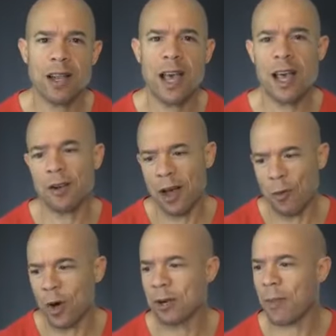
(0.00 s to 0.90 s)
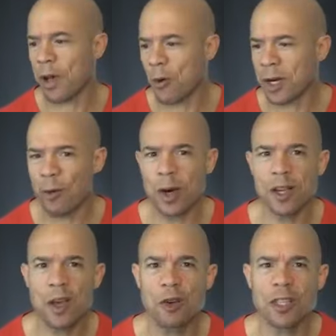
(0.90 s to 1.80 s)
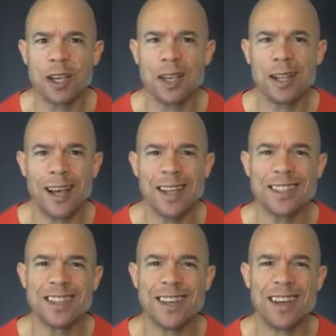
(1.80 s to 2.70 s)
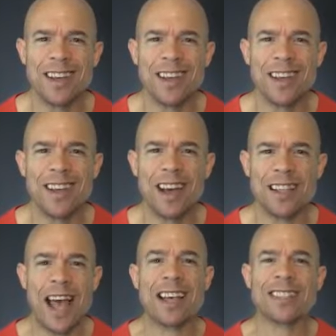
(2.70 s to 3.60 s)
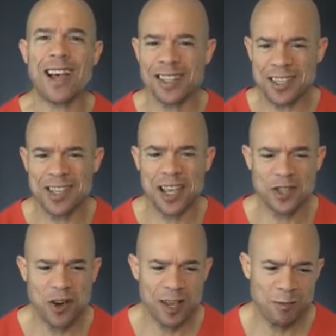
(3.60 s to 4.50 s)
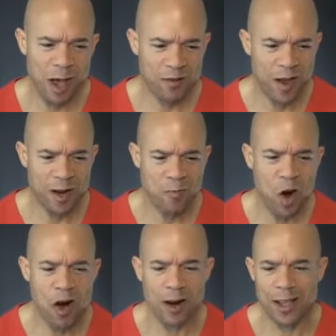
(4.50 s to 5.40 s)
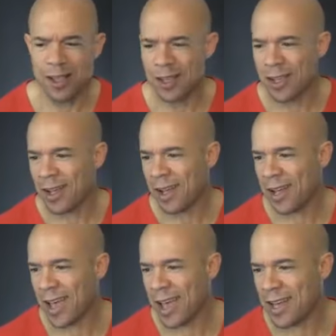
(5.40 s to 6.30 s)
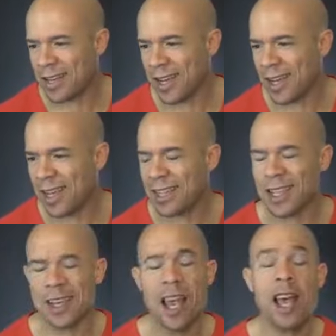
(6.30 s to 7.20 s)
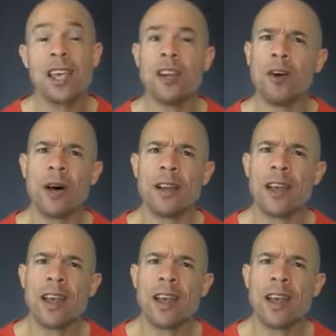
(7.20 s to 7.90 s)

I had one of my one-on-one coaching clients last night, just yesterday, as a matter of fact, Mark, and he said, "You know what?